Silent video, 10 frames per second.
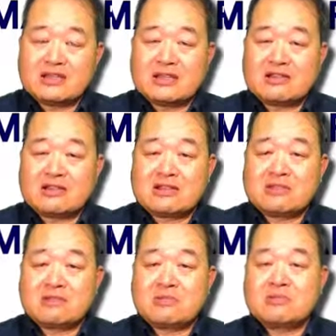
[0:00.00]
Just
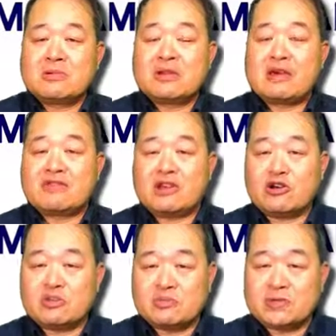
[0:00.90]
having the
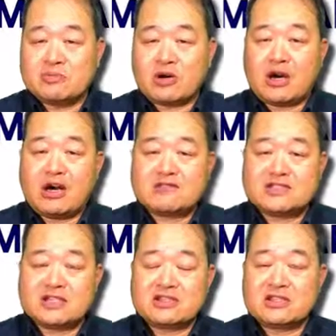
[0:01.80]
healthy people
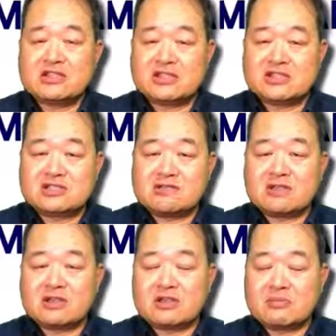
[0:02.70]
offset the needs of
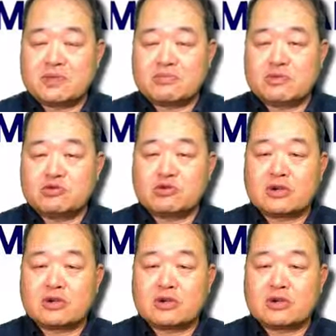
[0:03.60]
the people who are